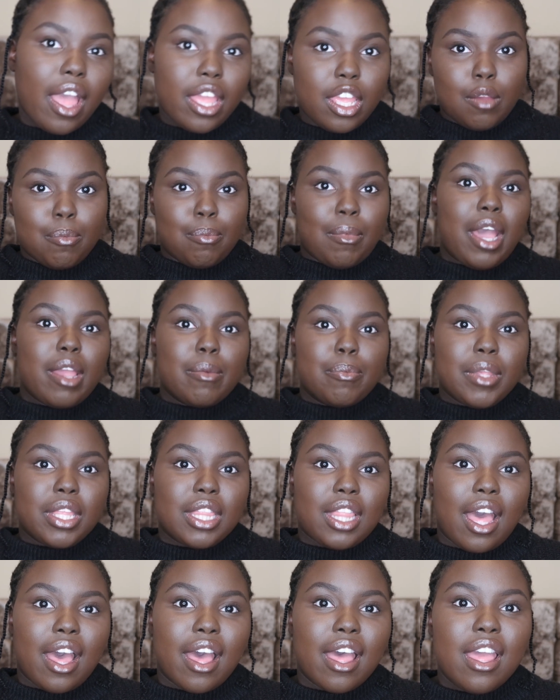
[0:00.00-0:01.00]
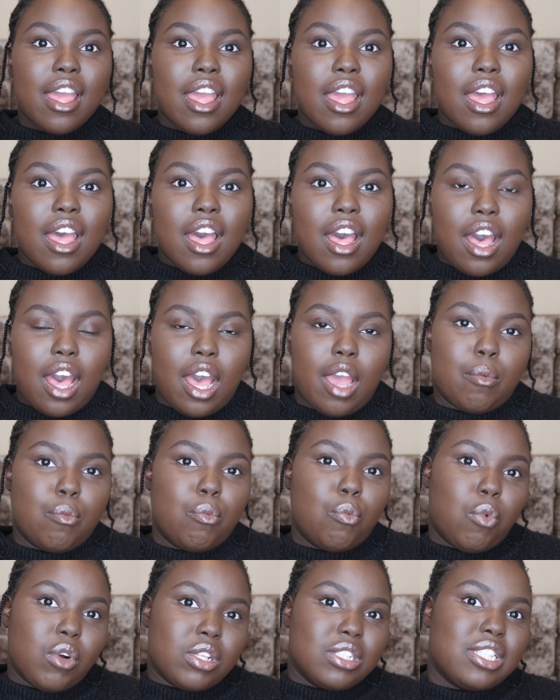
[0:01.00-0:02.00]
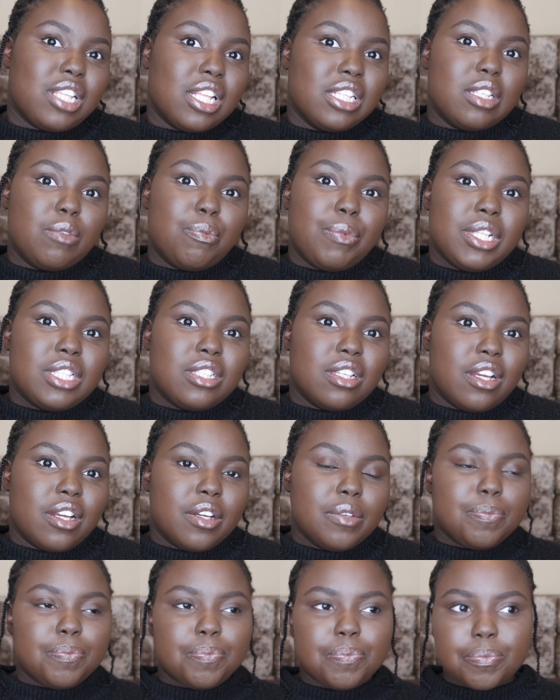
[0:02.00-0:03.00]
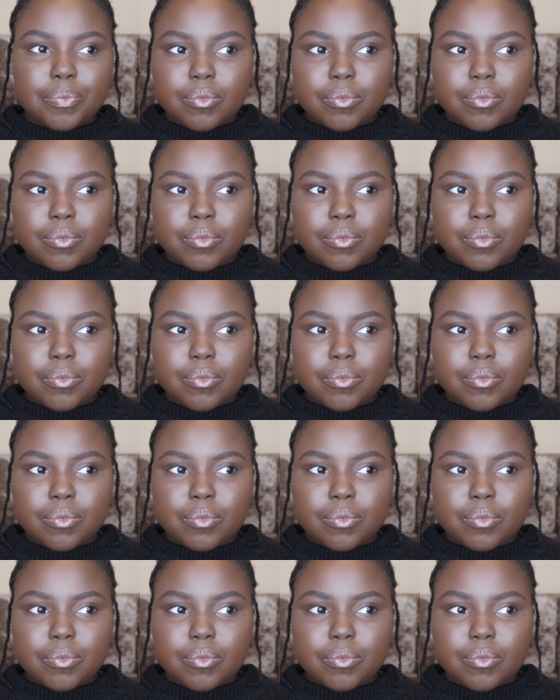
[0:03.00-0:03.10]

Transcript: it might be that I'm 1 centimeter,